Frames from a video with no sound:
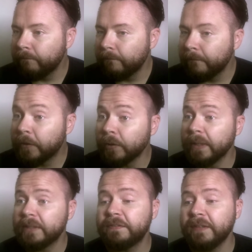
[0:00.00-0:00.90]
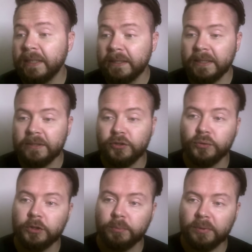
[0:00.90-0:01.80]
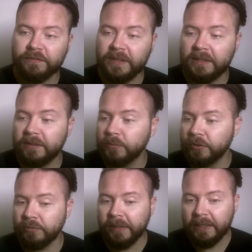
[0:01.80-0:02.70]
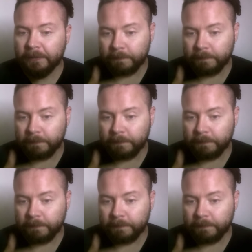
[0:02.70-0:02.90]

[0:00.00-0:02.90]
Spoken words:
So let's find a suitable victim to raid.